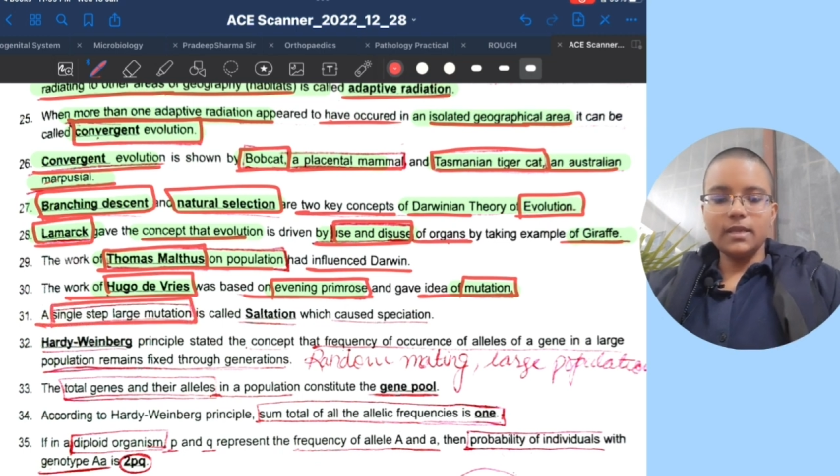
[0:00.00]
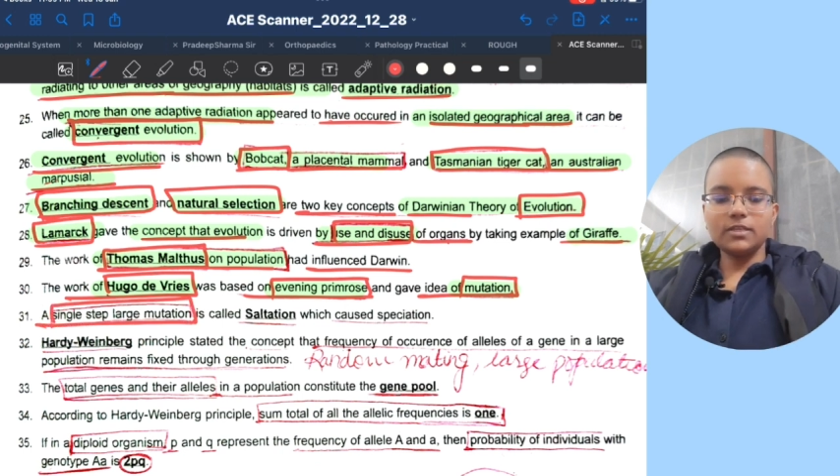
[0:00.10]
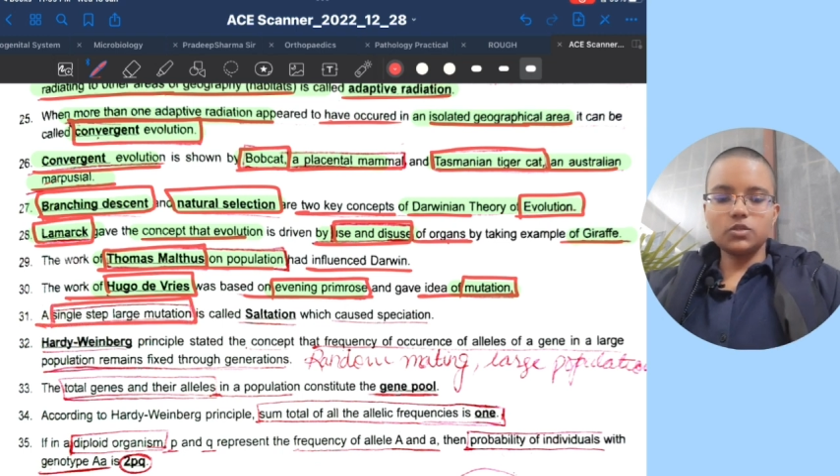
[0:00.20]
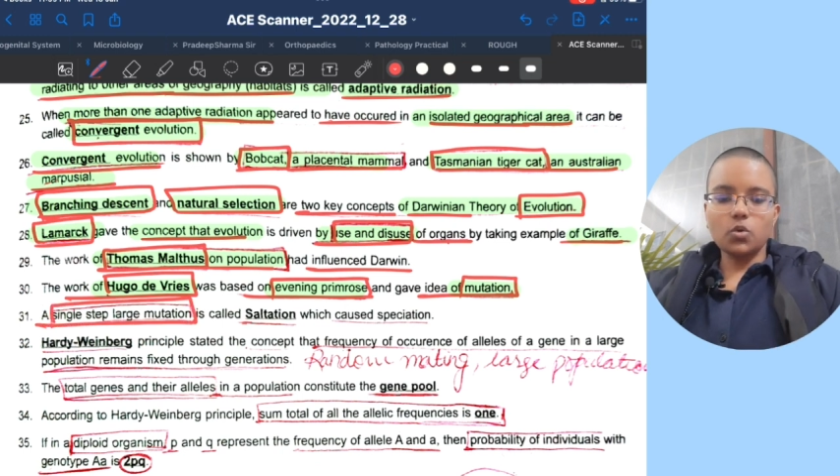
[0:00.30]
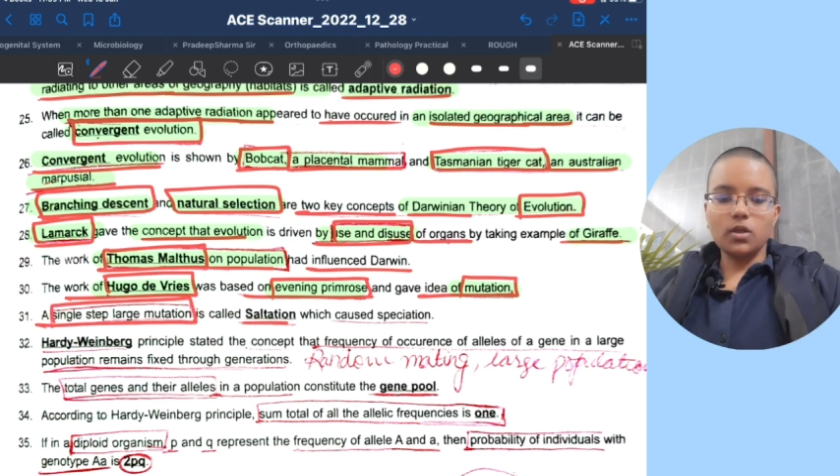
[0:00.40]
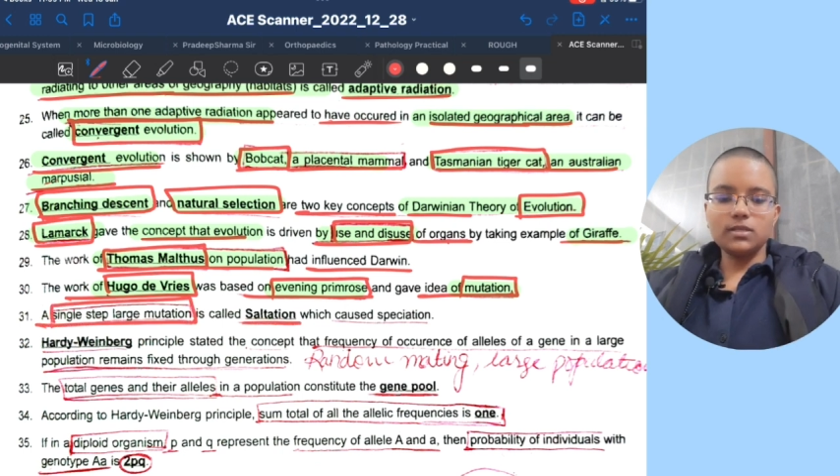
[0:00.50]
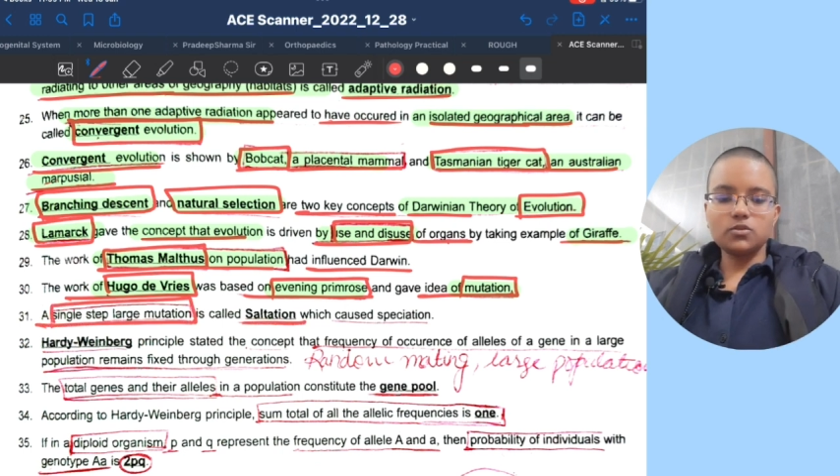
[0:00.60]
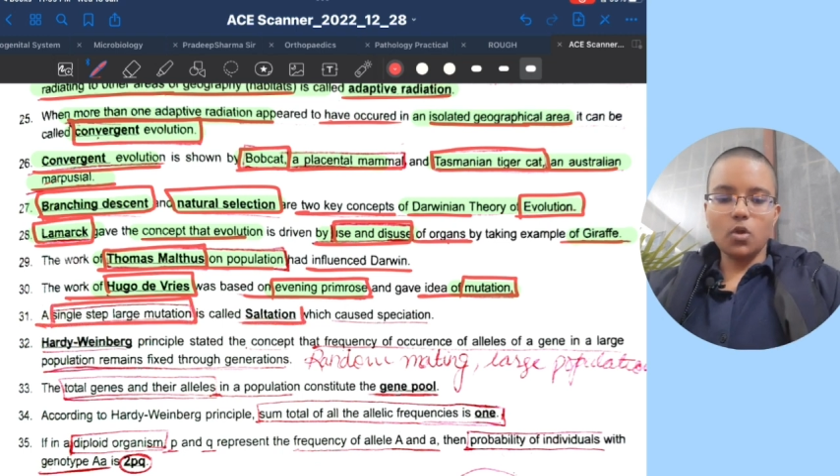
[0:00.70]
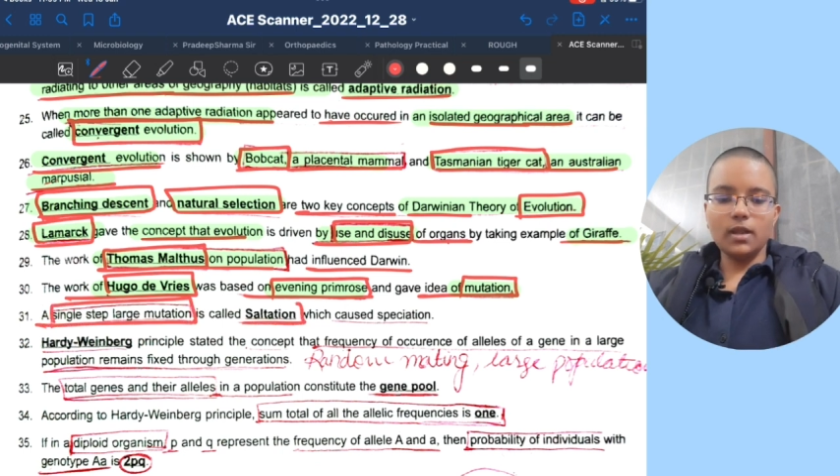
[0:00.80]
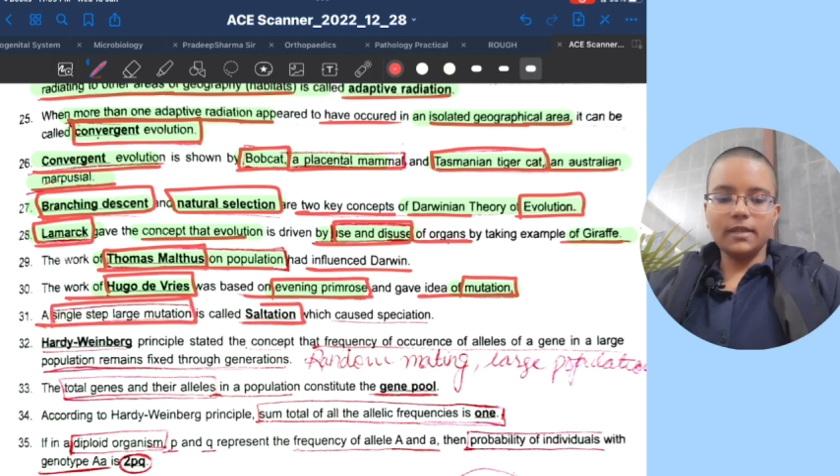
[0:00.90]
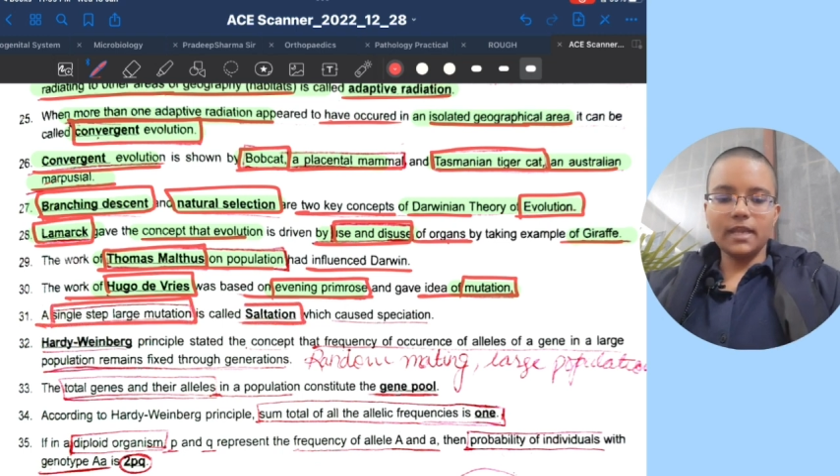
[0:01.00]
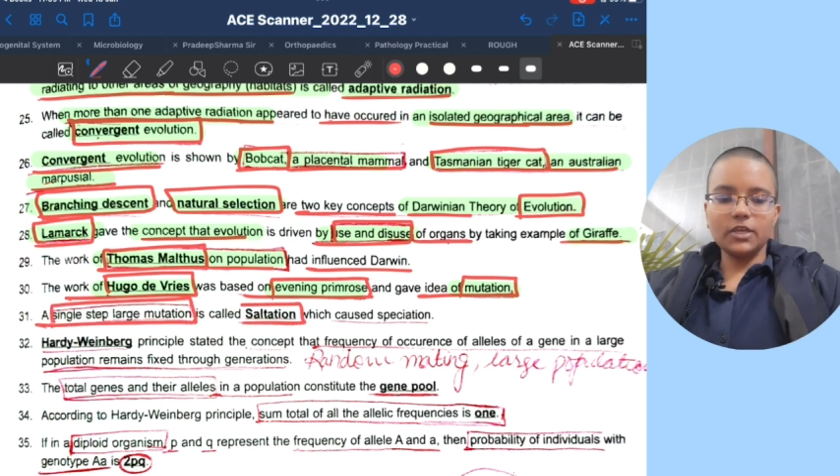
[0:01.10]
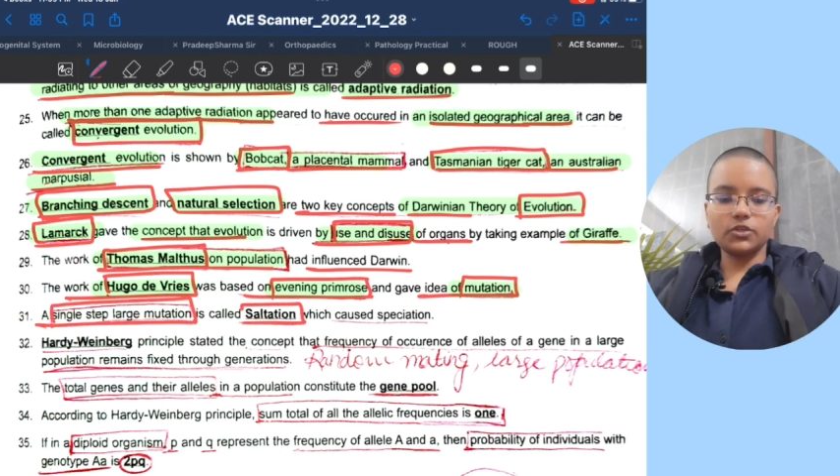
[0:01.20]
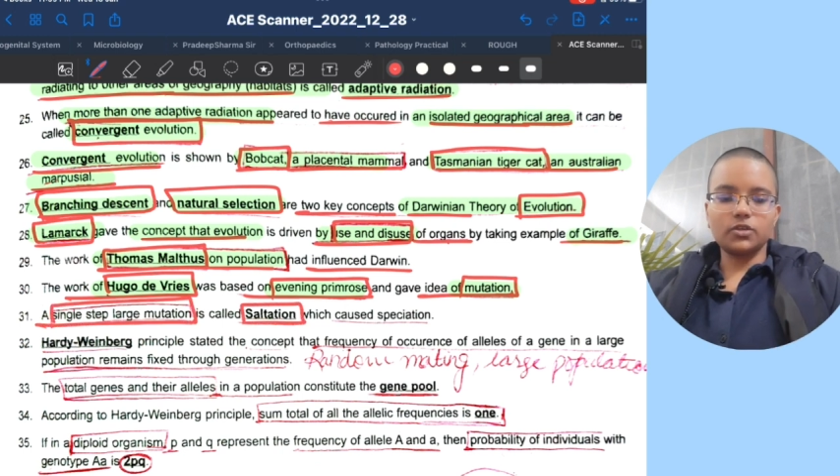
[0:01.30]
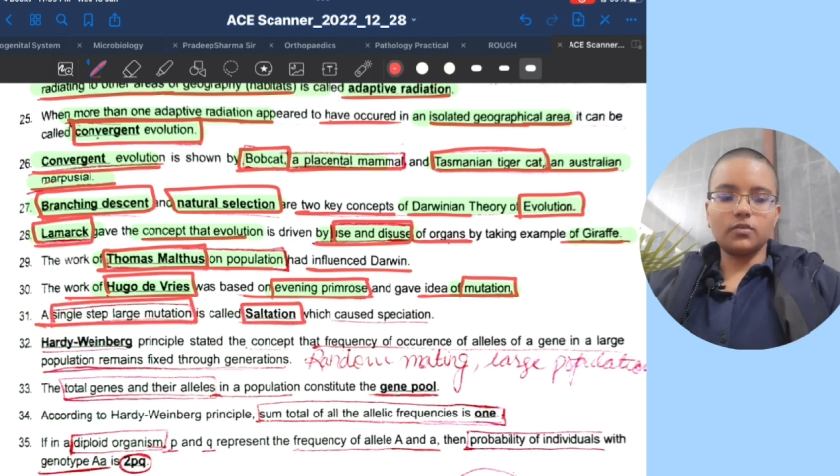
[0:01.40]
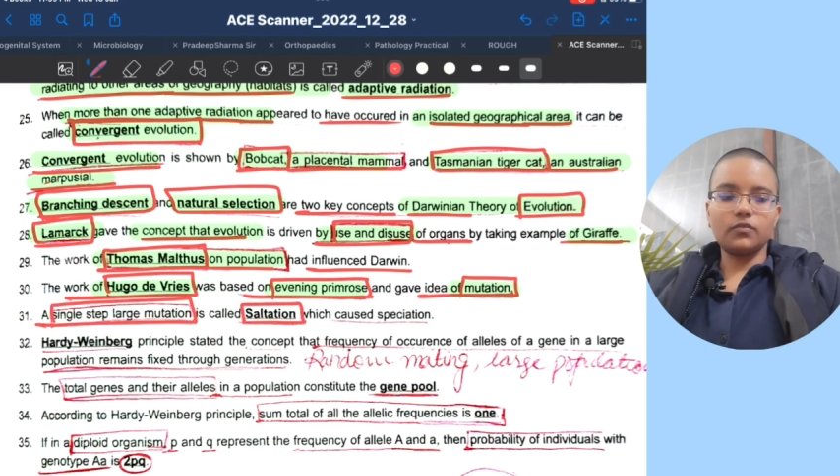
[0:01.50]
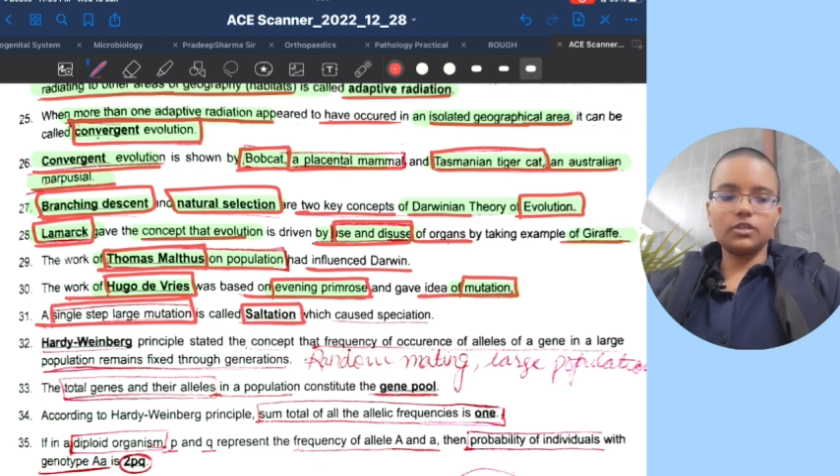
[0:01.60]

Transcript: is called saltation,